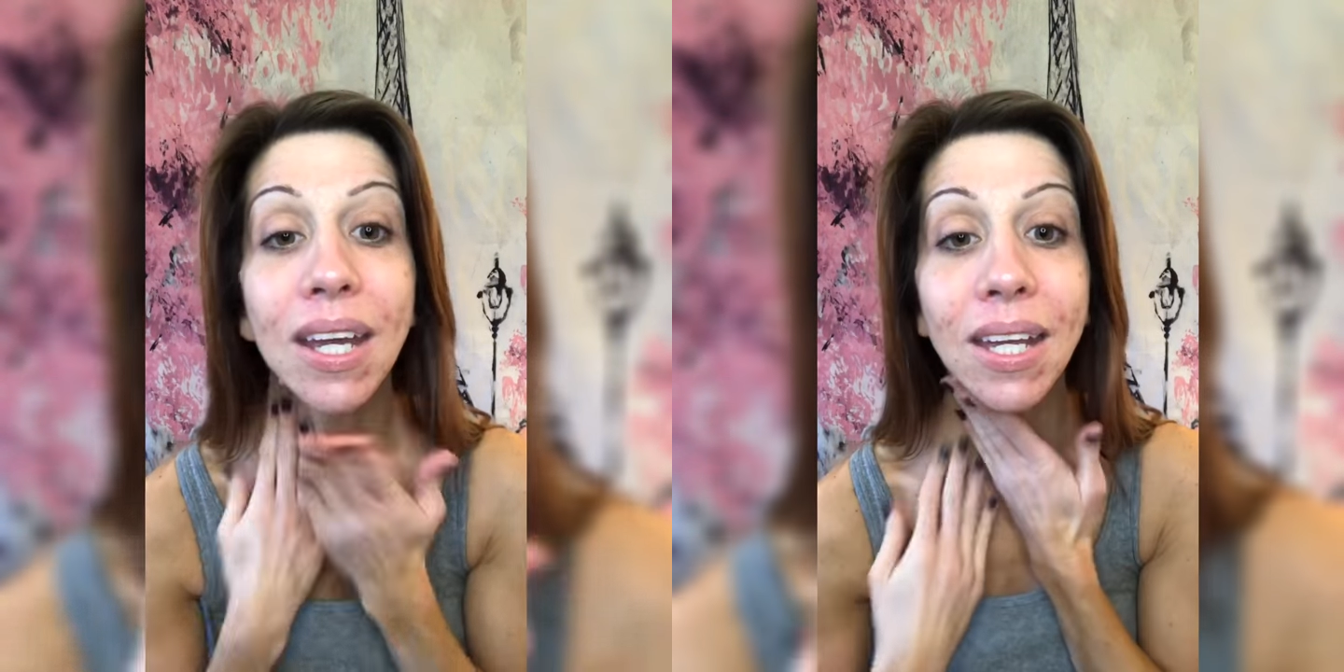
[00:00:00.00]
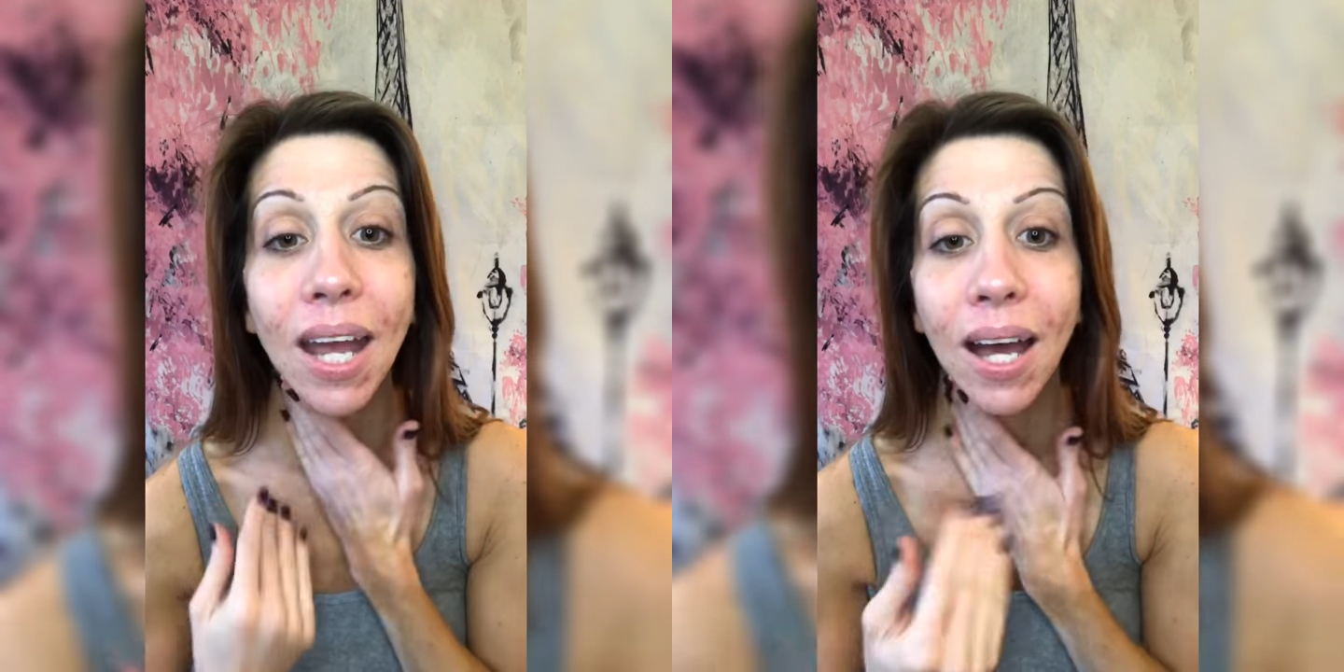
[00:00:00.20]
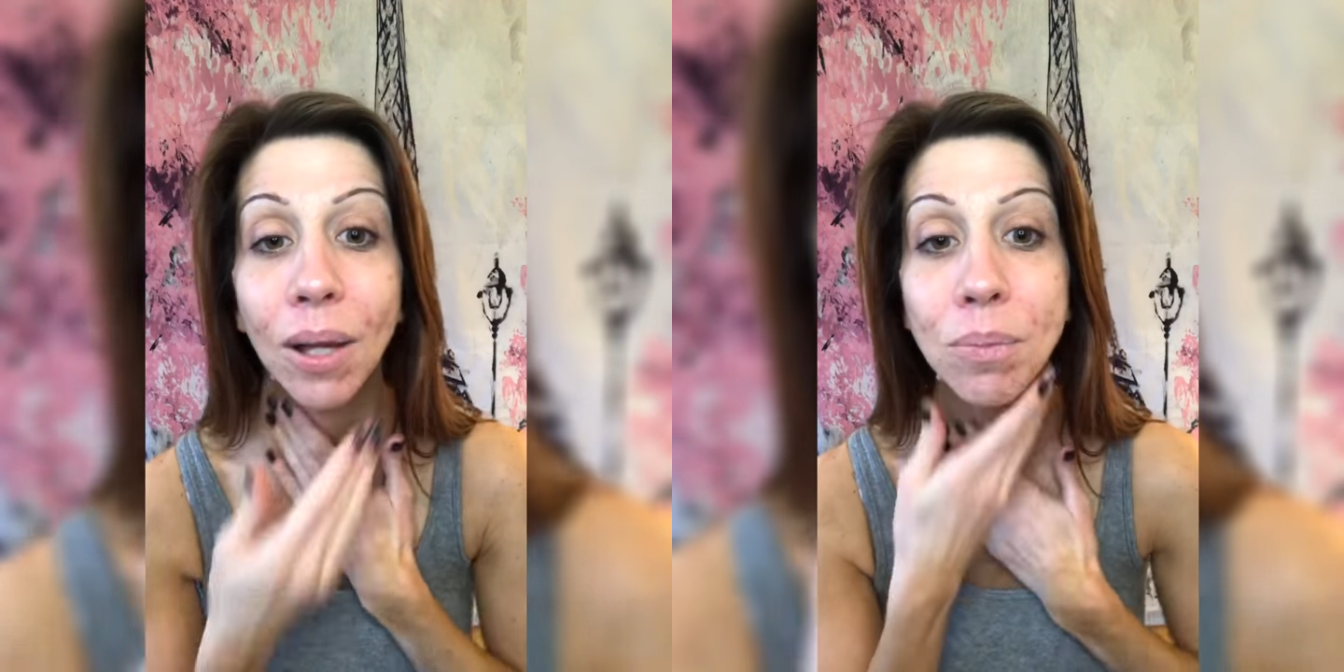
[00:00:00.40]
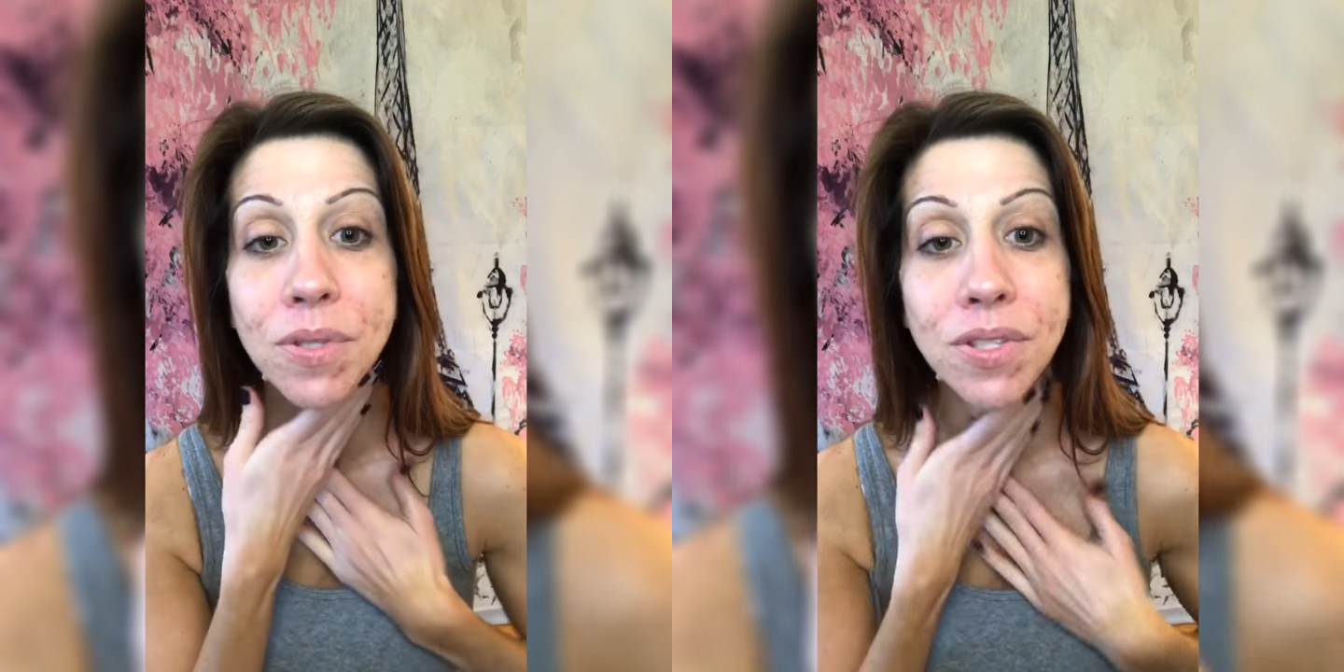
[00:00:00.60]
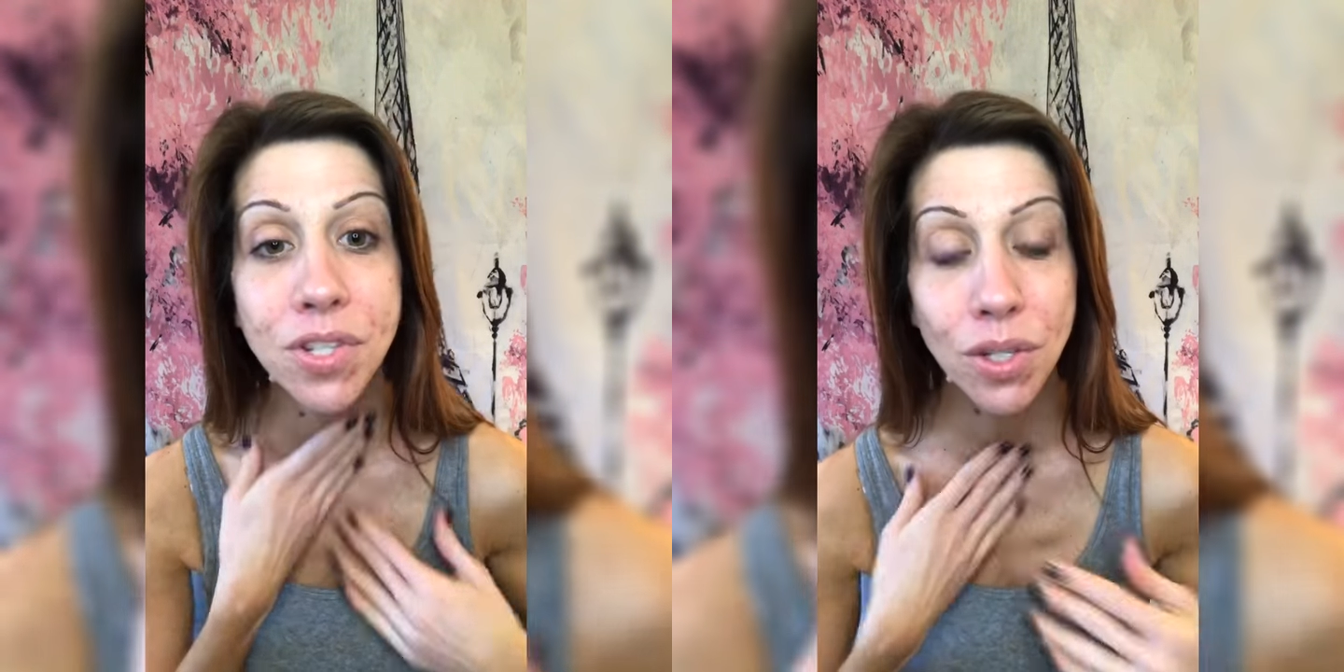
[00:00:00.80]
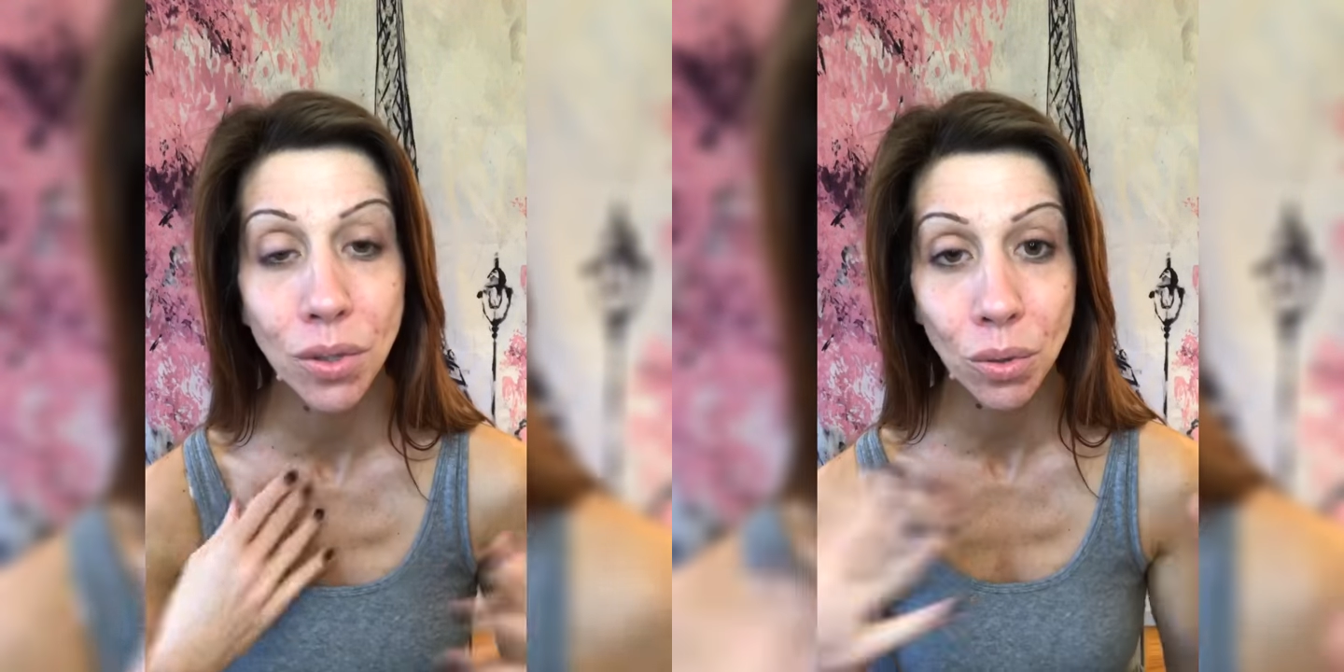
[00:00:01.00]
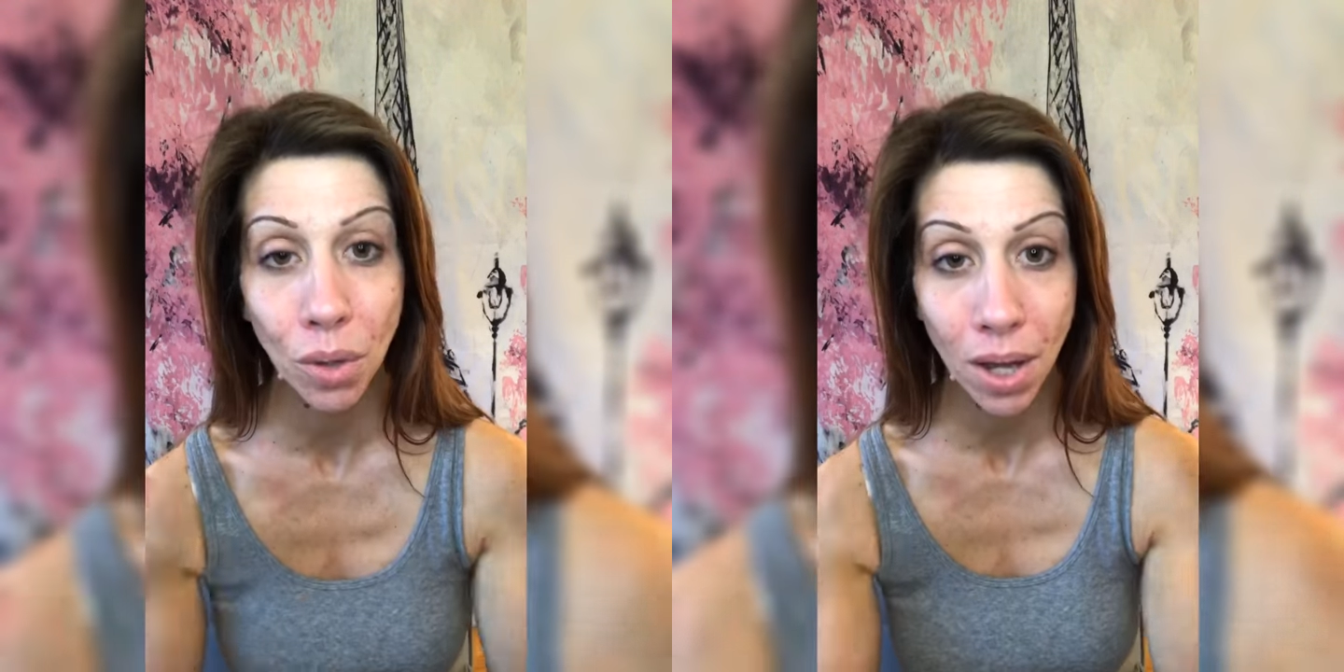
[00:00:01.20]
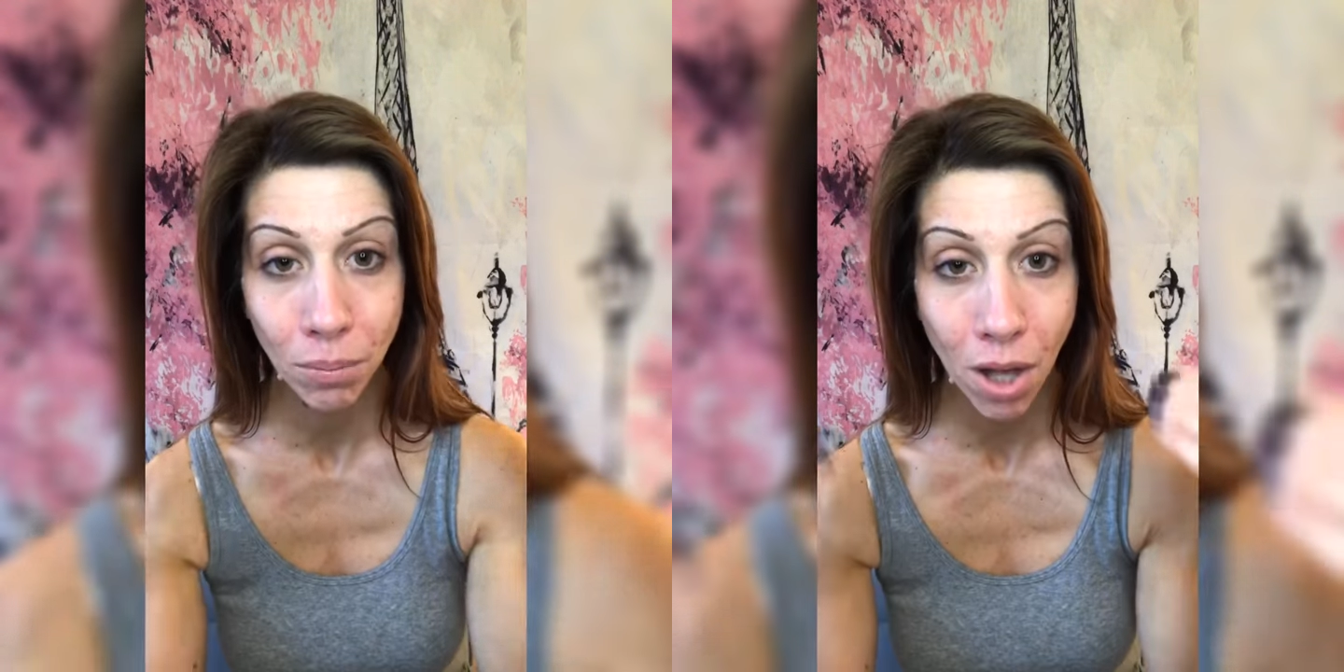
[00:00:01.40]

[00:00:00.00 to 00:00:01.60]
it helps to um,